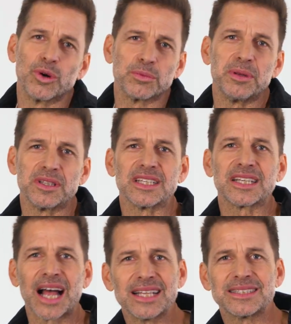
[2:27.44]
world-building
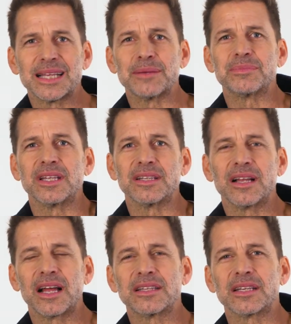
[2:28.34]
concept that
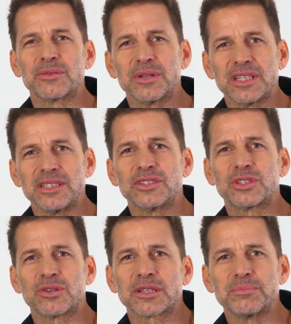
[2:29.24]
I think really
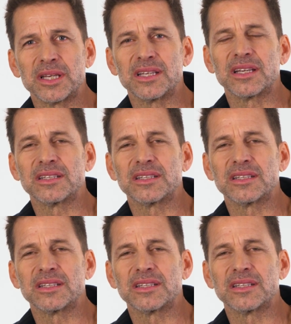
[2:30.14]
struck me,